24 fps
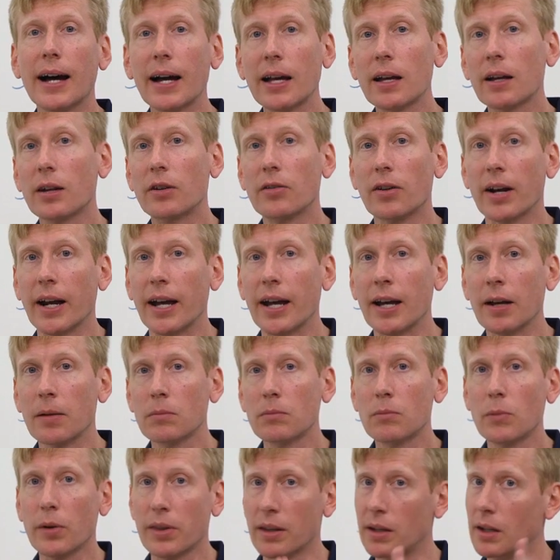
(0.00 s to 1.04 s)

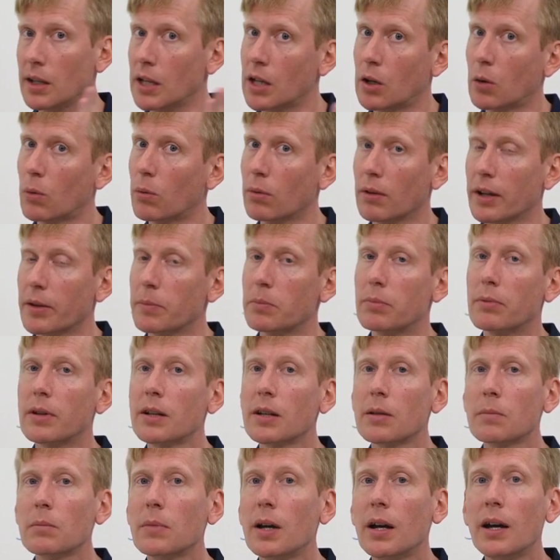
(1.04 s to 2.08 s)
diagram with an
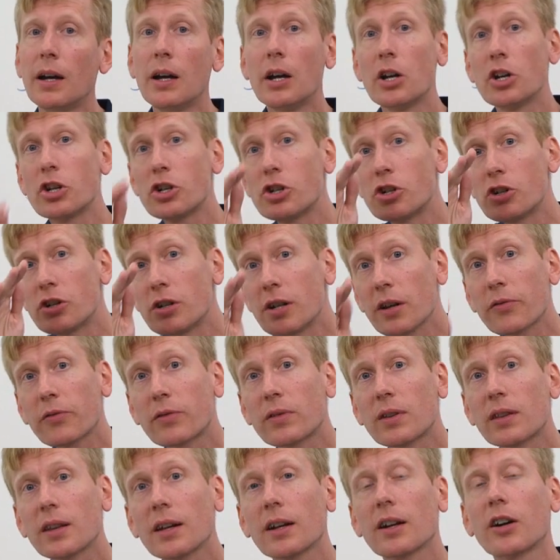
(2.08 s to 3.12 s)
equilibrium,
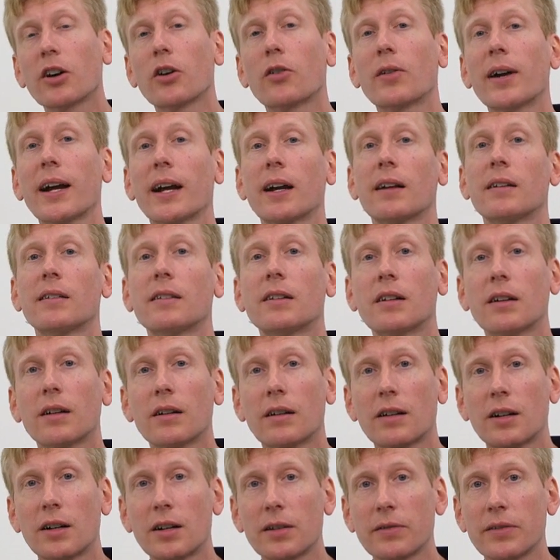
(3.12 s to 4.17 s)
shift the correct
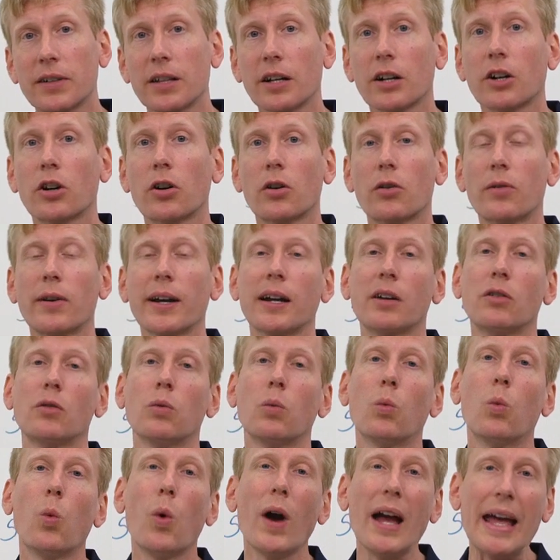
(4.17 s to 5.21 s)
curve in the
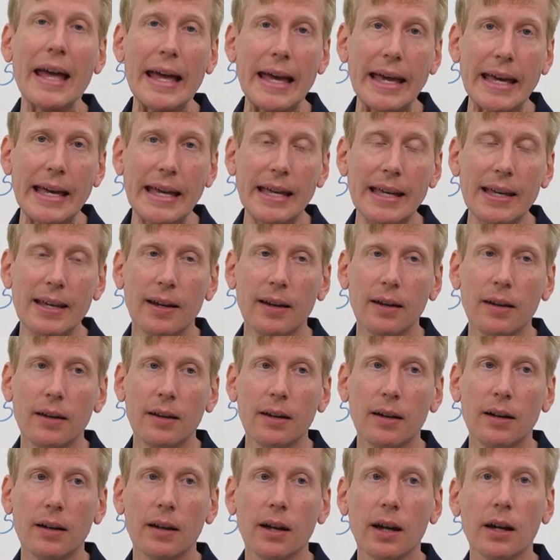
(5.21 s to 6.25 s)
correct way,
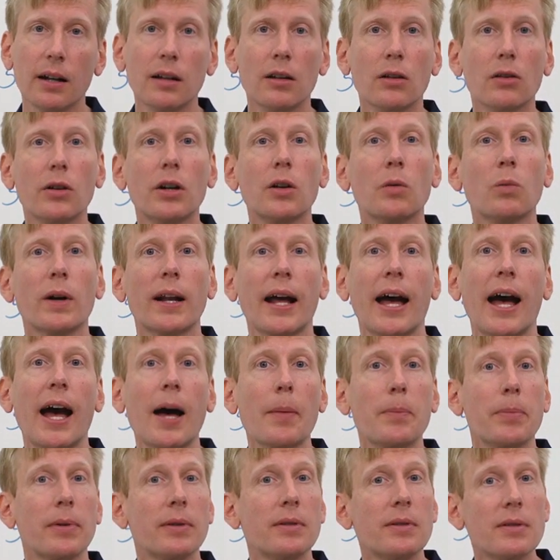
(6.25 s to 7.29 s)
and look at what
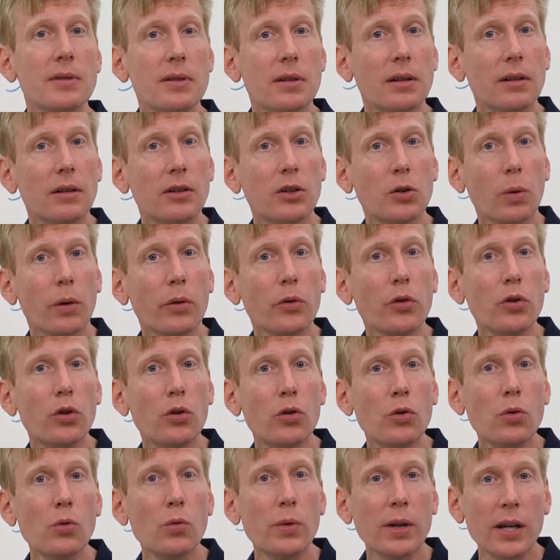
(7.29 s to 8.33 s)
happens to our
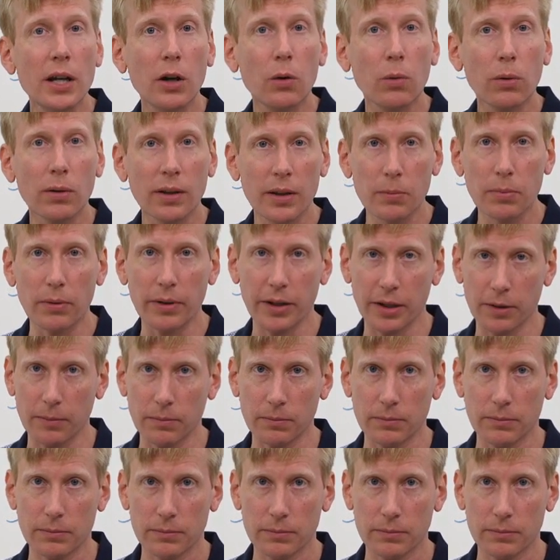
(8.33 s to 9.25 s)
new equilibrium.